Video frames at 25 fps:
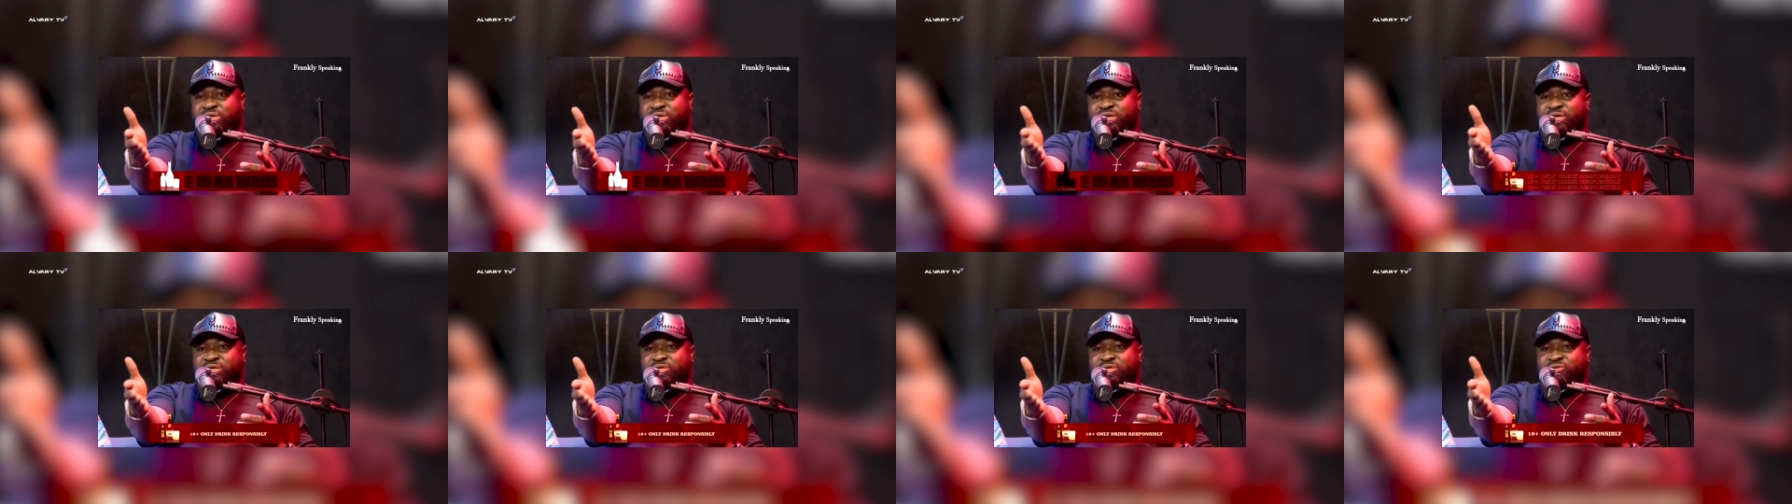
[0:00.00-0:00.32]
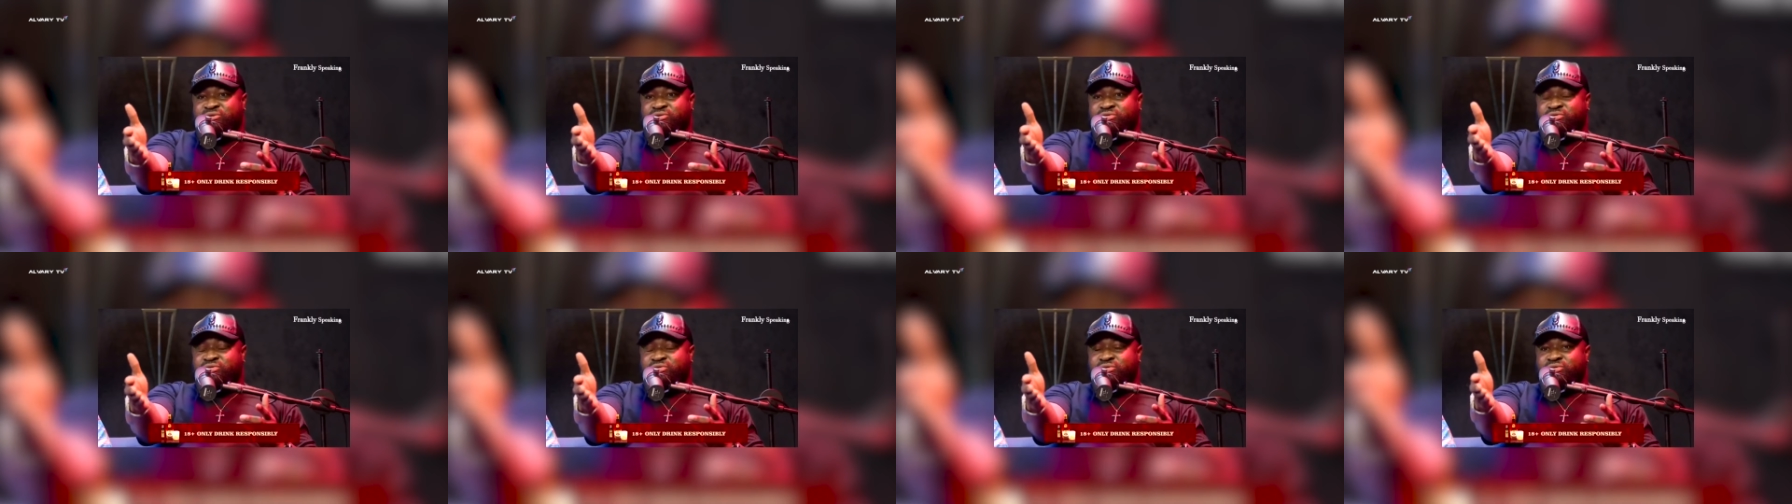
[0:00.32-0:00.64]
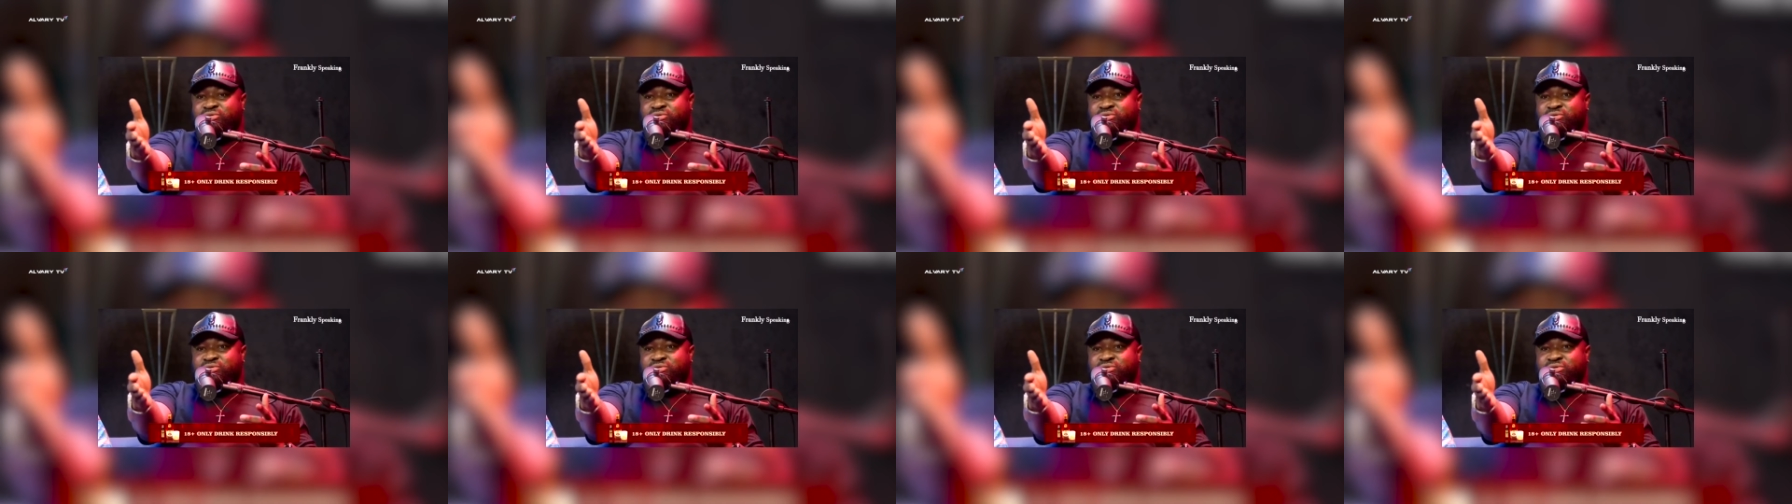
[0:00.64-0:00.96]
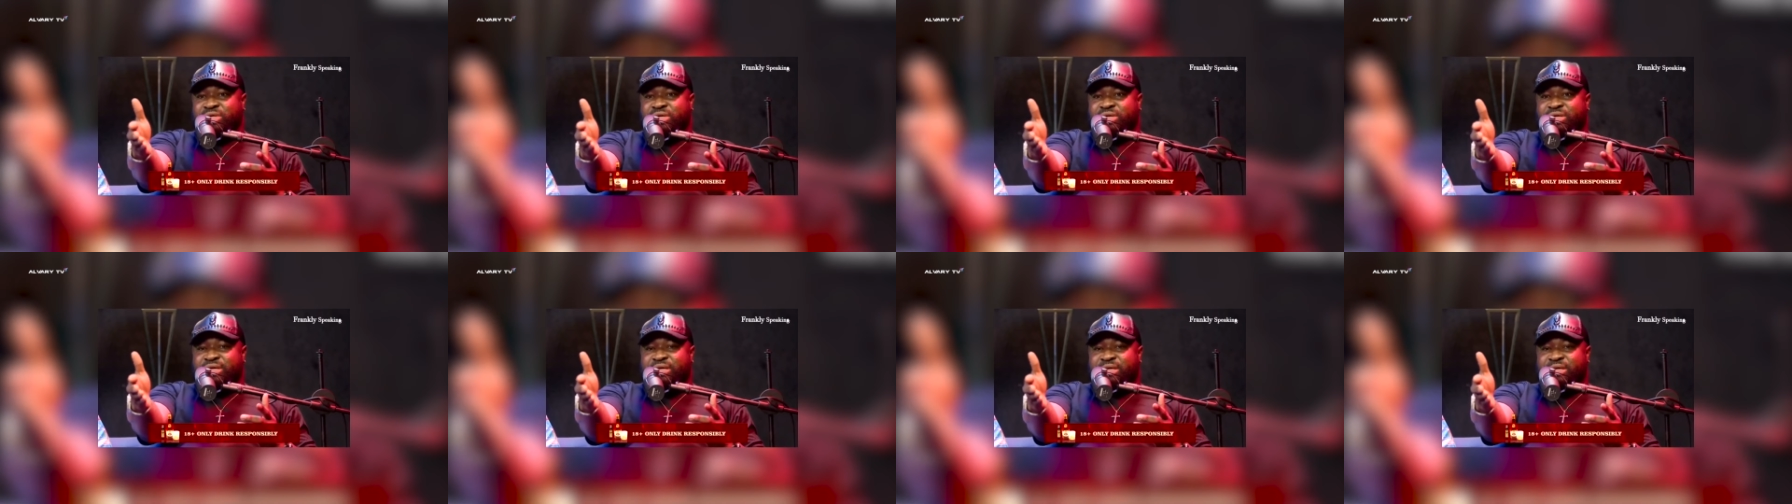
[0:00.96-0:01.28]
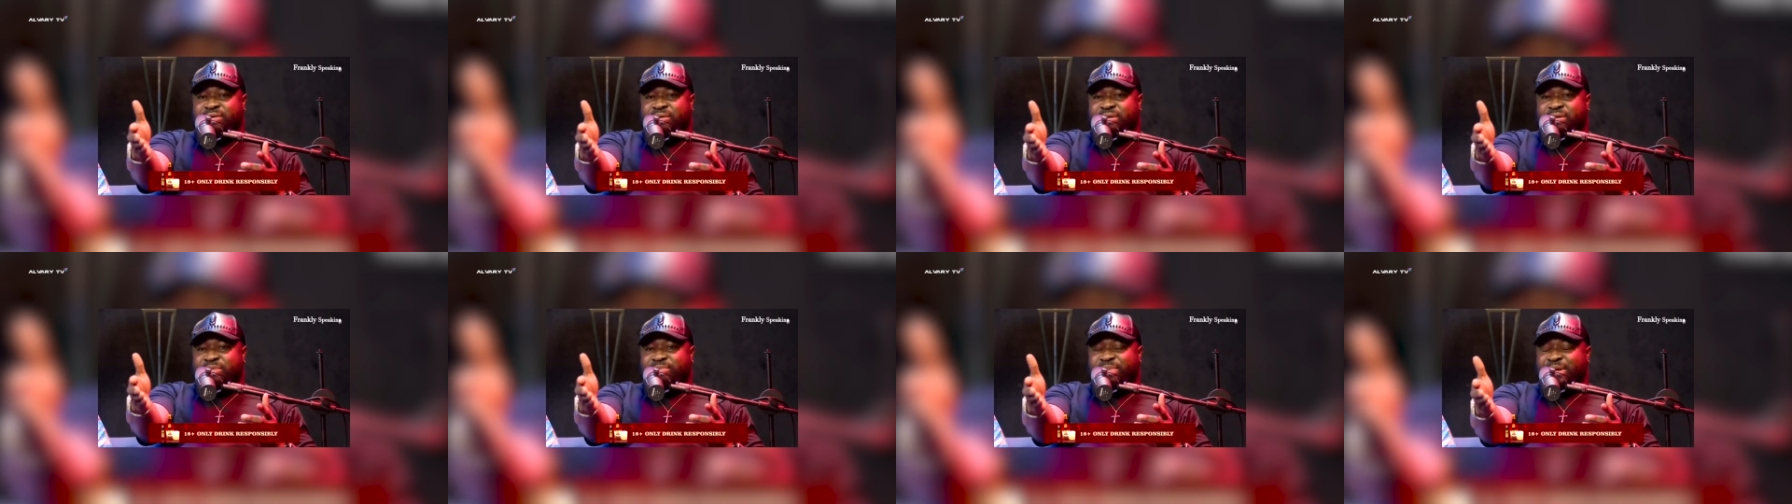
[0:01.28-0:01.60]
And come to think of it,
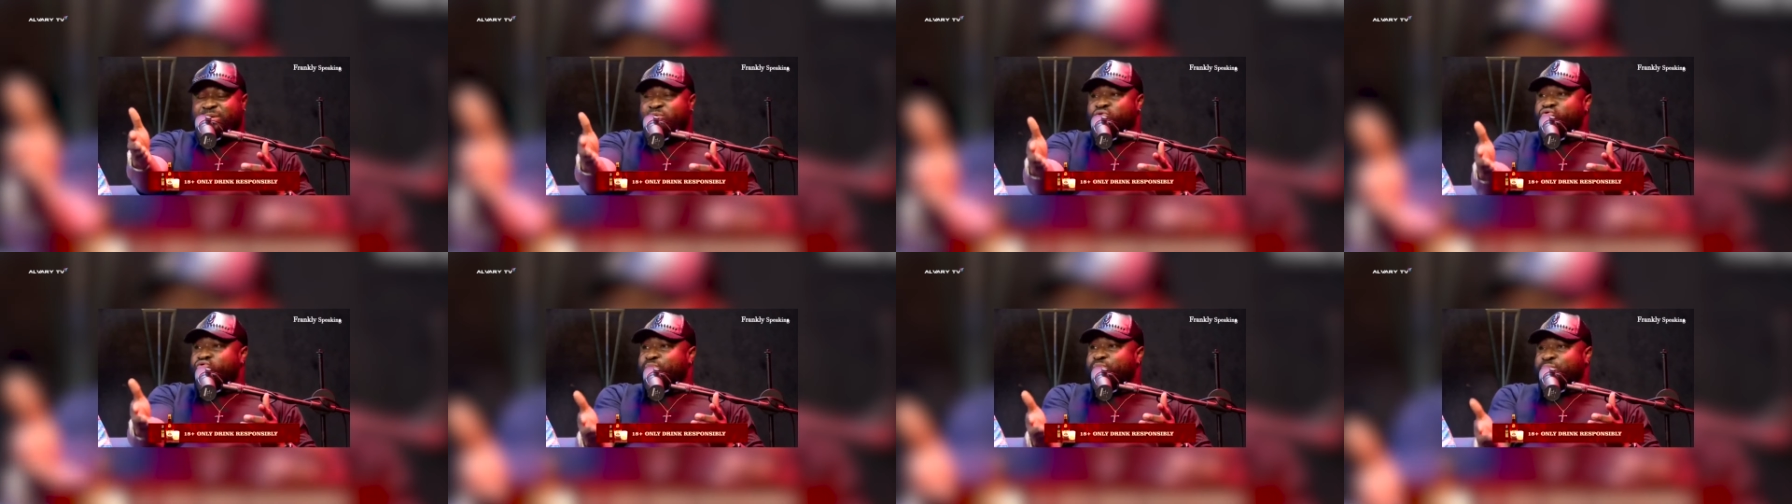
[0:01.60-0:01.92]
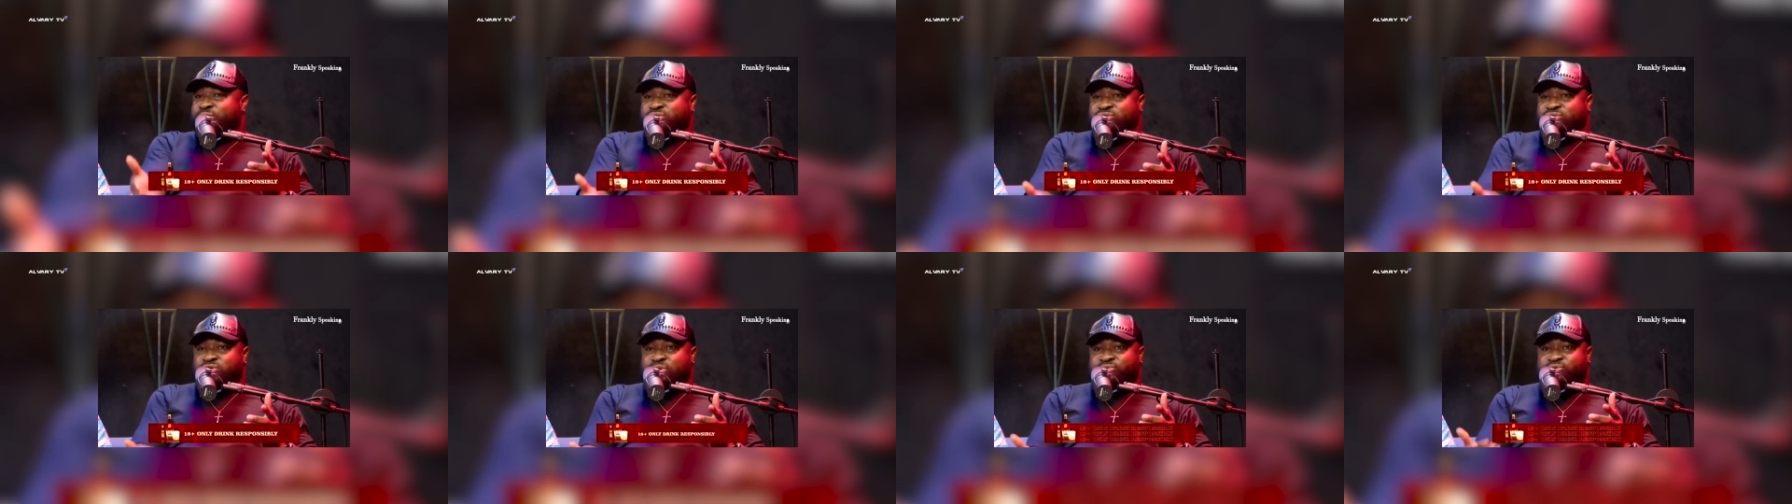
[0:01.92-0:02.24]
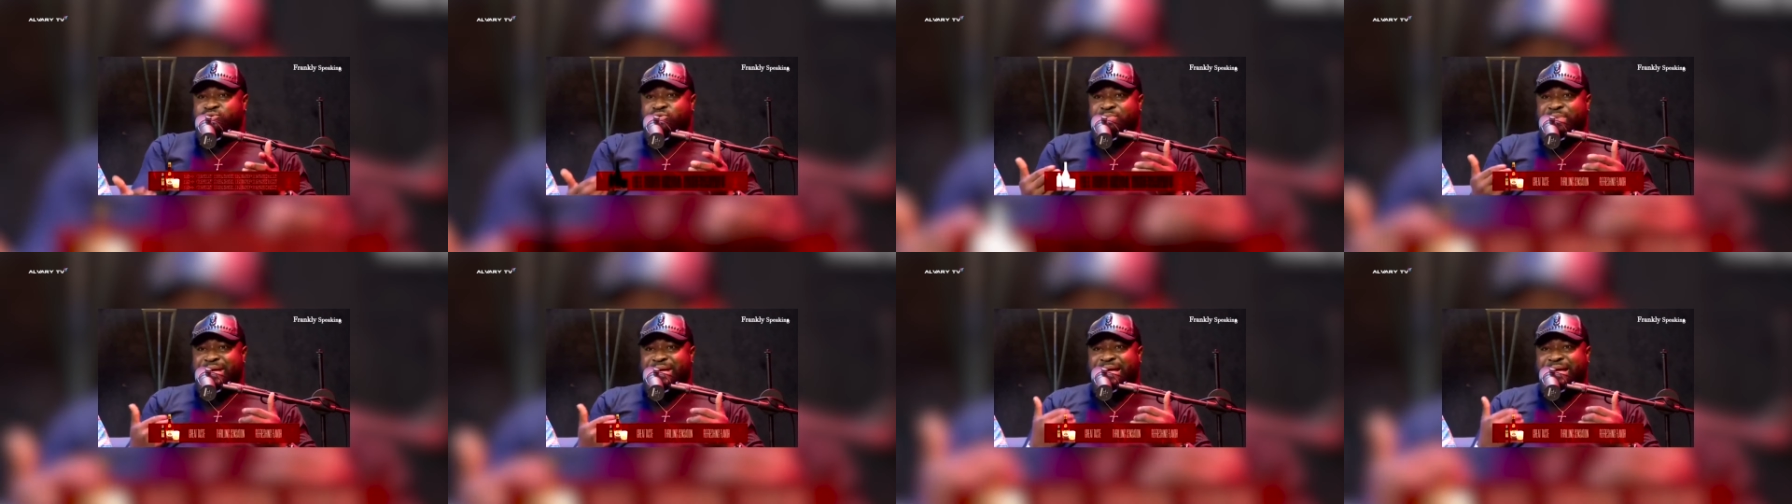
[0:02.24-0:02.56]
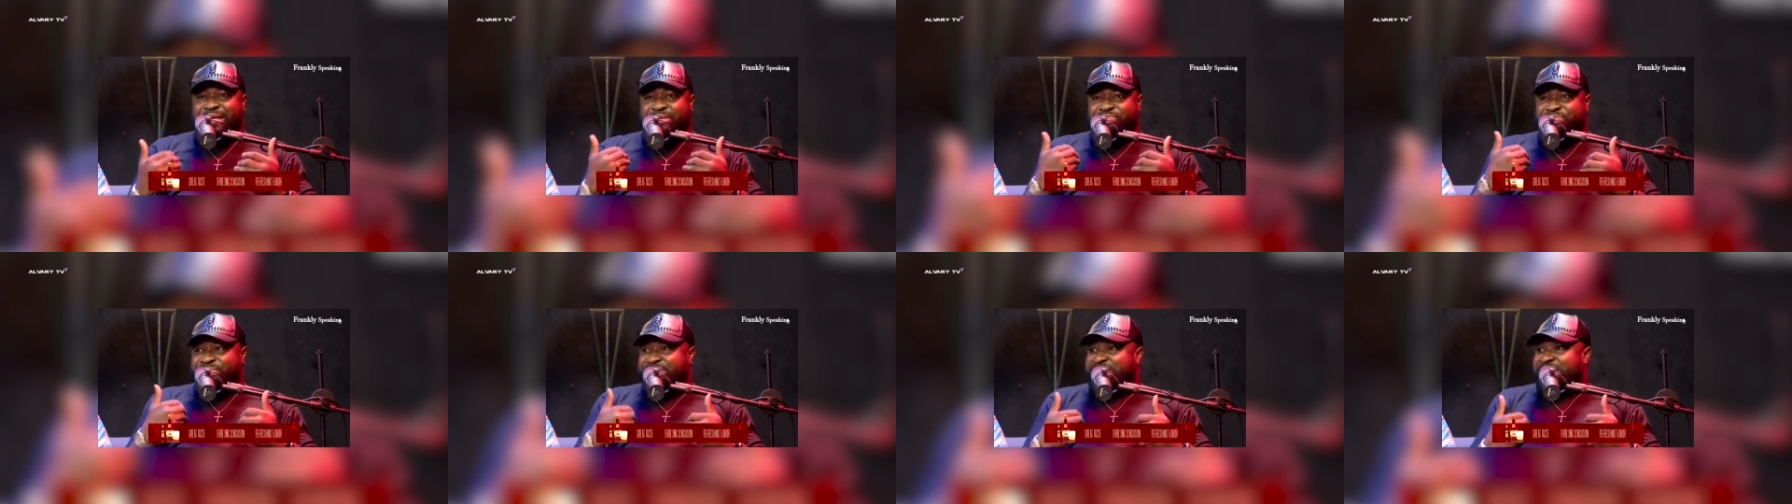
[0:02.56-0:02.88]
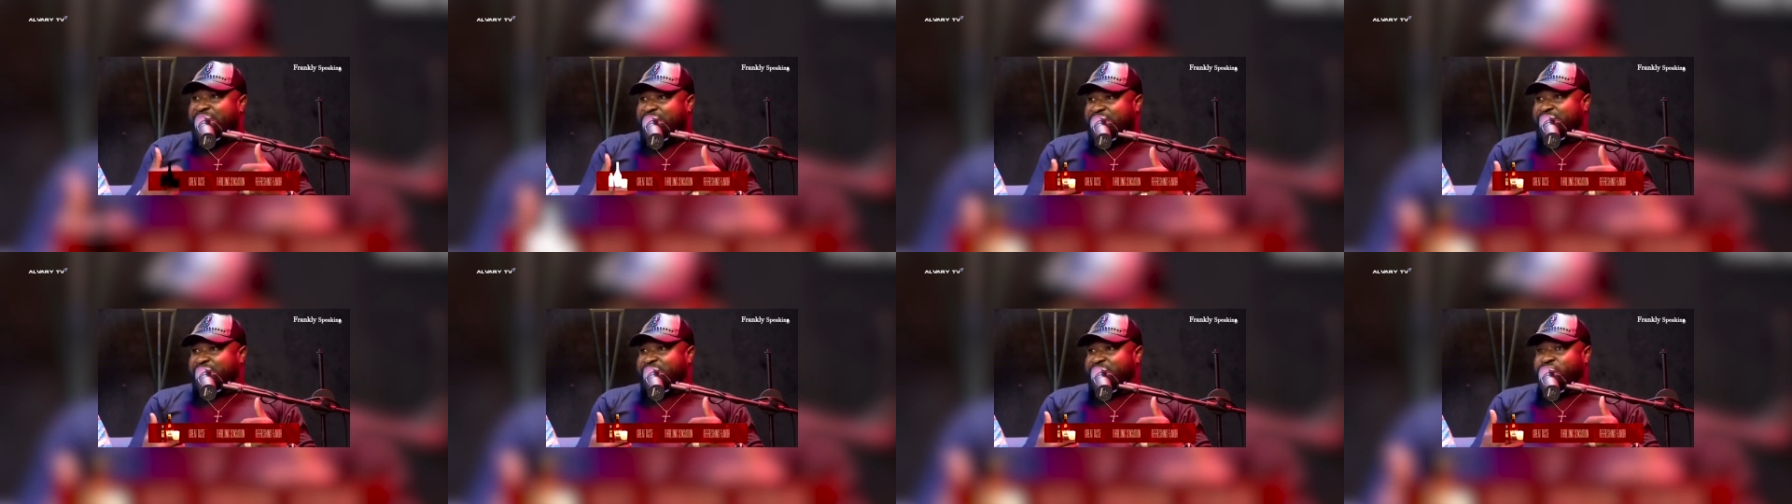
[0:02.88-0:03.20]
you knew that people are not your friends in the
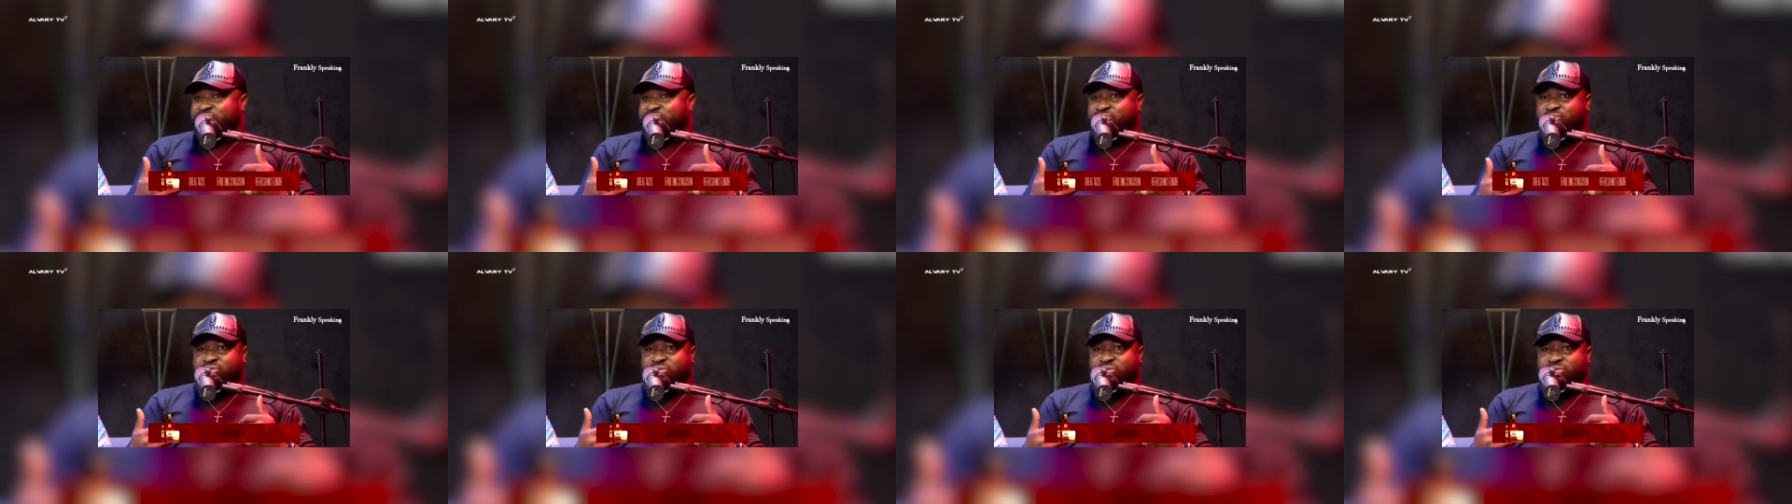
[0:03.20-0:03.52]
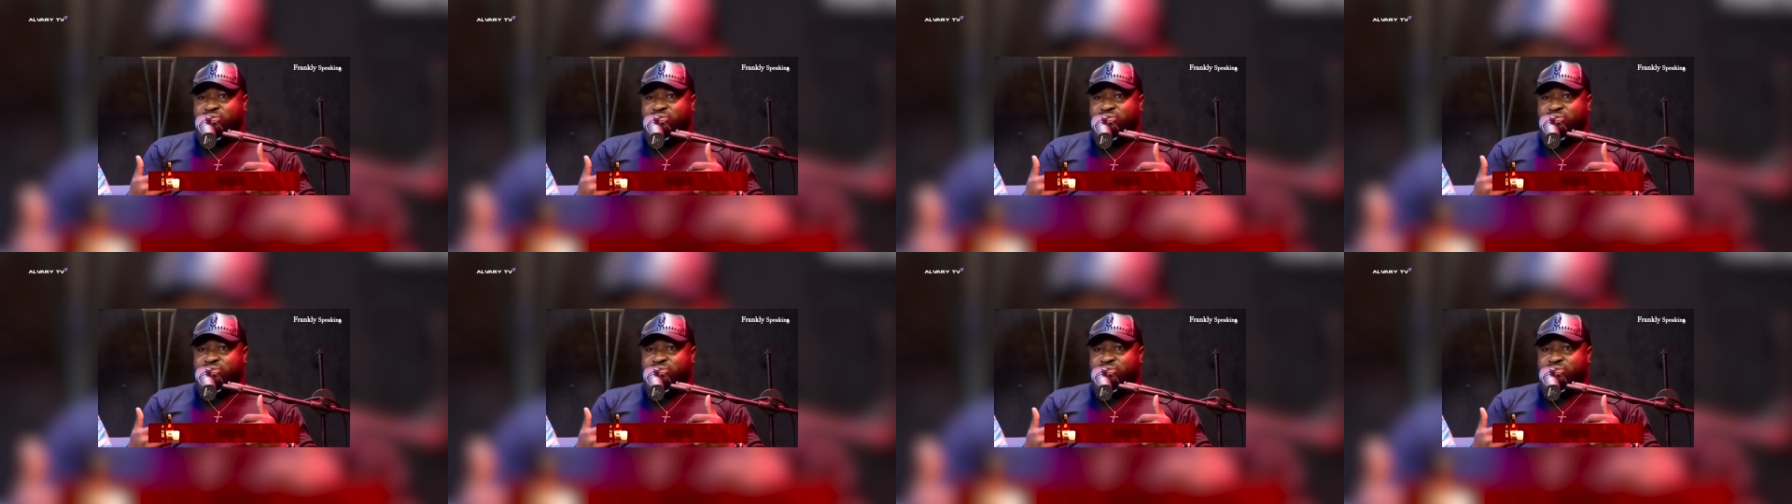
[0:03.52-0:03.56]
industry,